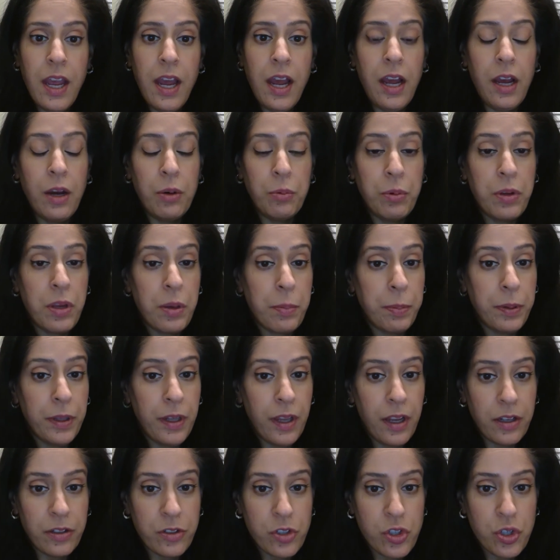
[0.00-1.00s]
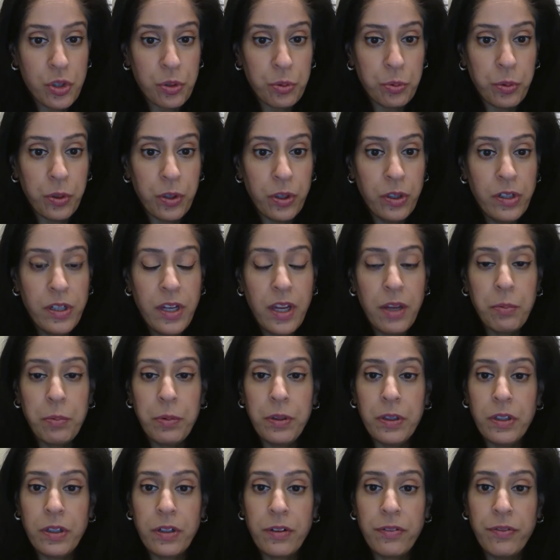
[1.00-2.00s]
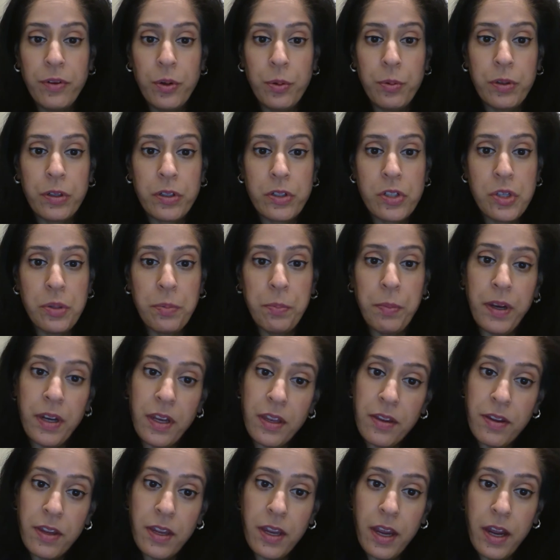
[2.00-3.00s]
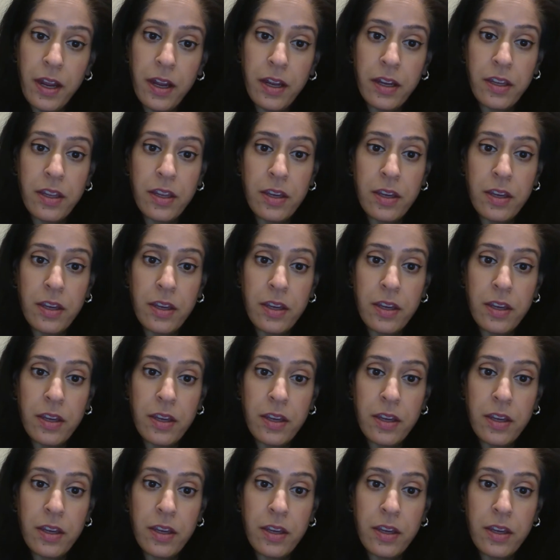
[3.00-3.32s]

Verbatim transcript: Uh, we applaud your work and we look forward to many uh,